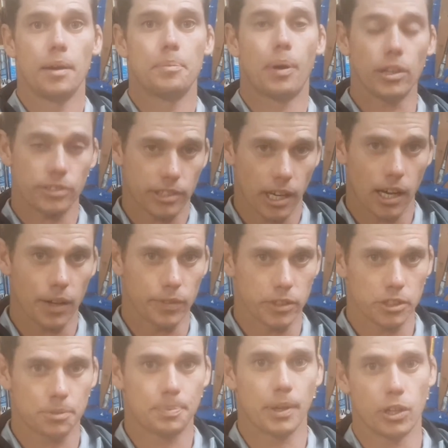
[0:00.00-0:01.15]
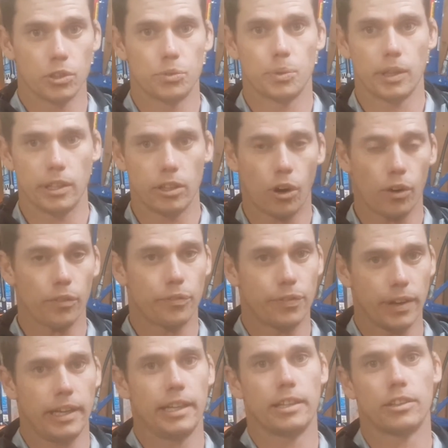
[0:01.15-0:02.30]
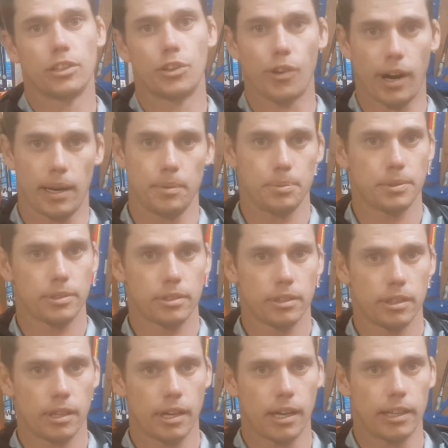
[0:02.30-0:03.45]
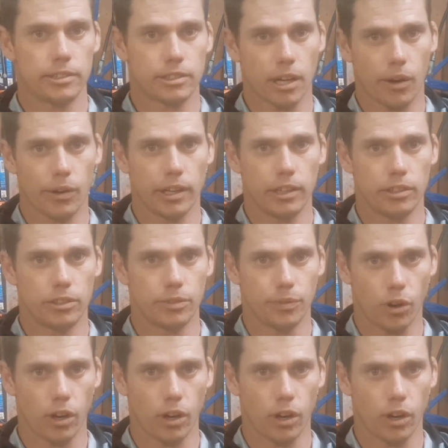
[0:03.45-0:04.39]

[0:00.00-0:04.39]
Post-harvest, because we're not feeding the grapes, it's going into